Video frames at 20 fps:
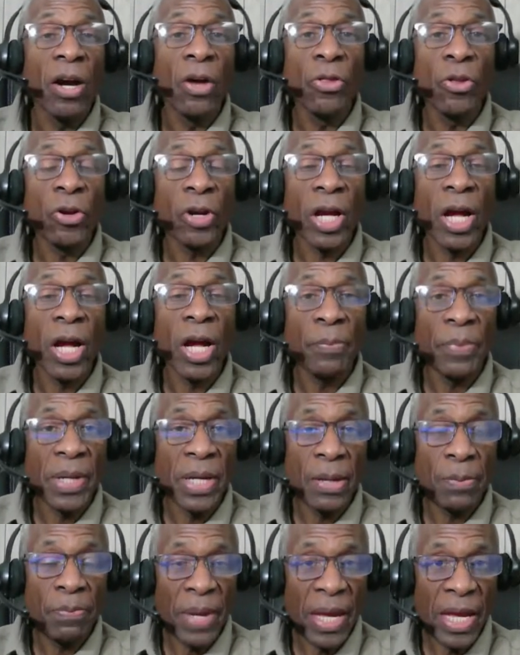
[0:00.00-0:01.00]
other
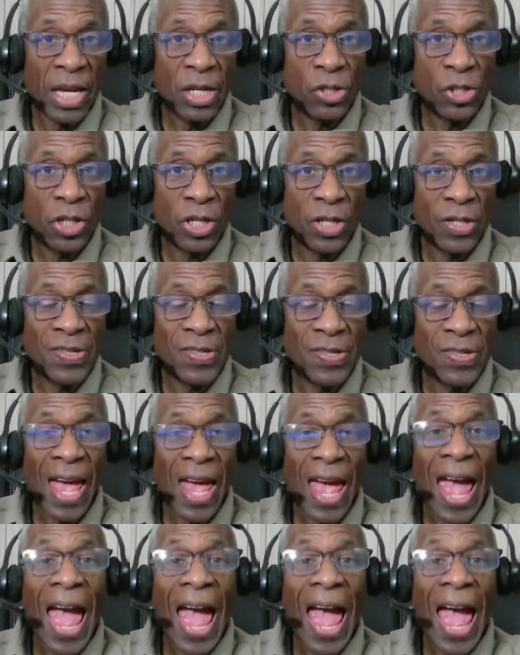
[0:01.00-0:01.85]
company pages